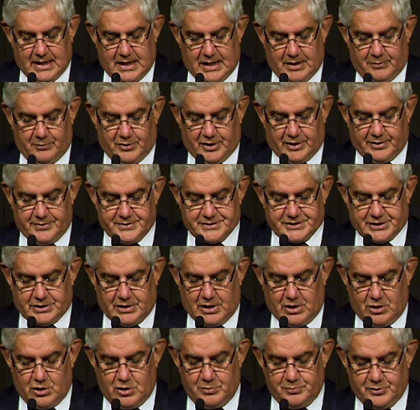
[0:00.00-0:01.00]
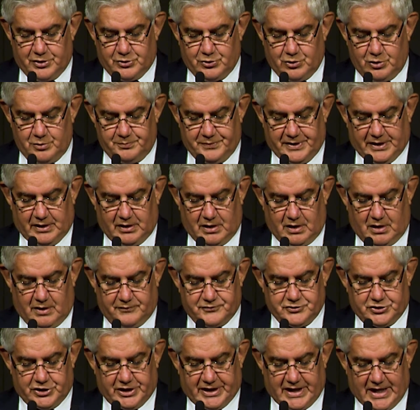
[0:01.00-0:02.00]
When I was at home with whooping cough,
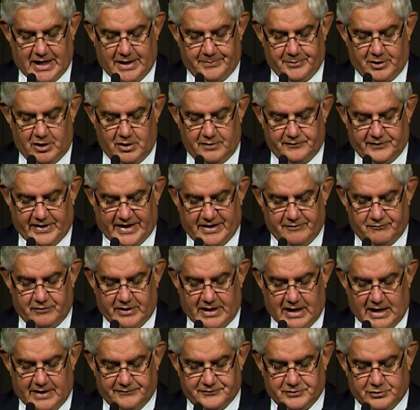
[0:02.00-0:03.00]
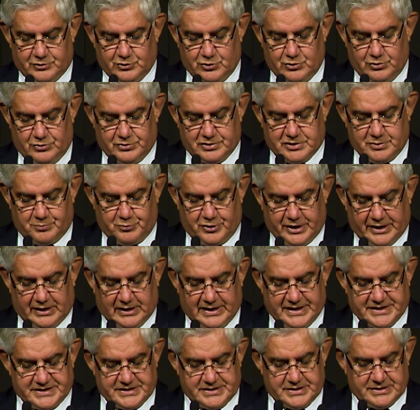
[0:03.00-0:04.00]
she came over every afternoon to bring
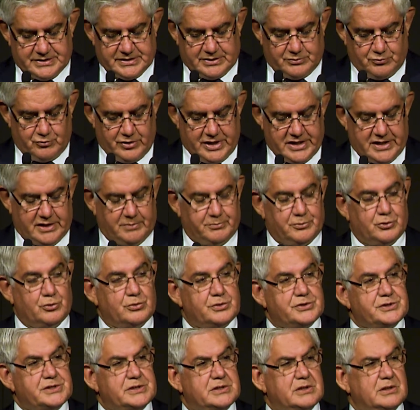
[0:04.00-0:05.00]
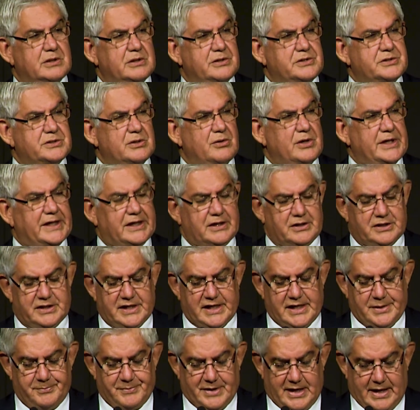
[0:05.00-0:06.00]
lessons and reading books so I could
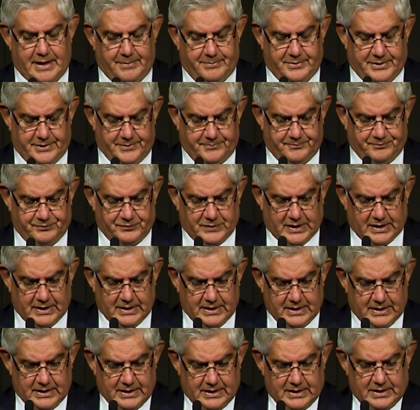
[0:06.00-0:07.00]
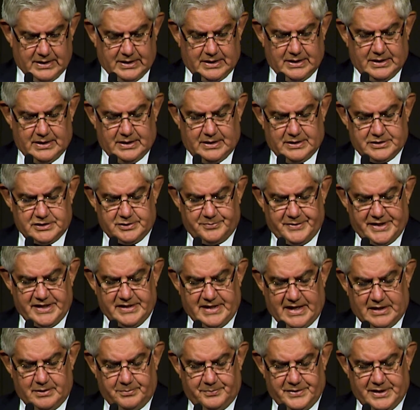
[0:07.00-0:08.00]
keep up. To me,
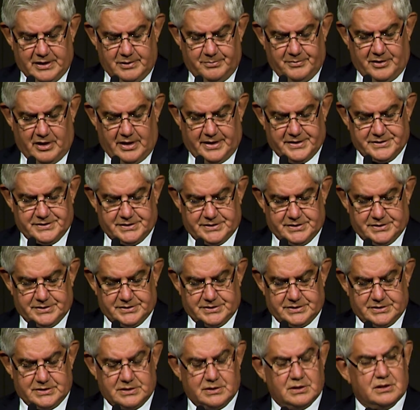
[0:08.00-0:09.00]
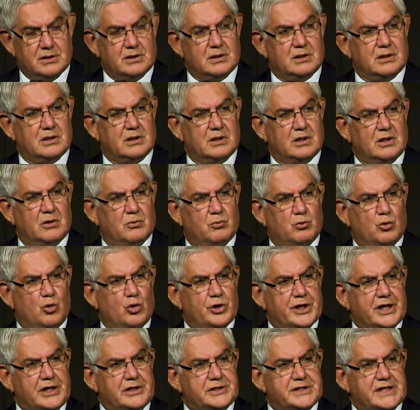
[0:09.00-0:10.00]
that epitomises
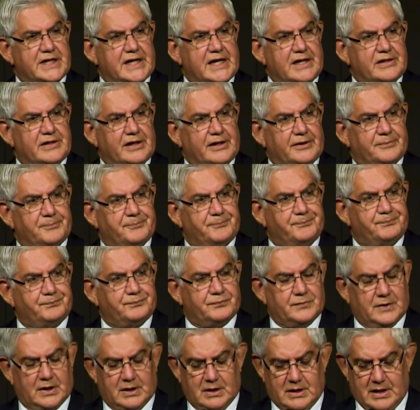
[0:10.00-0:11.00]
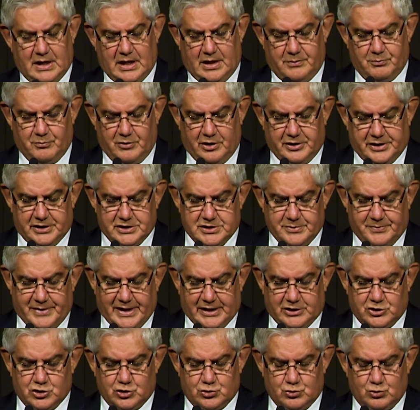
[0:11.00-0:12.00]
walking together and wanting to
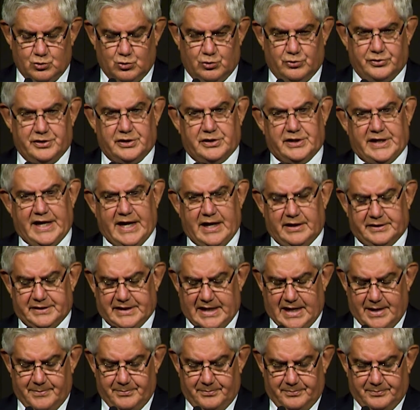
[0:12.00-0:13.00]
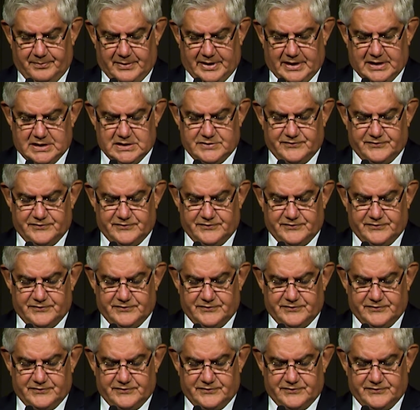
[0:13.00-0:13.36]
make sure that the outcome is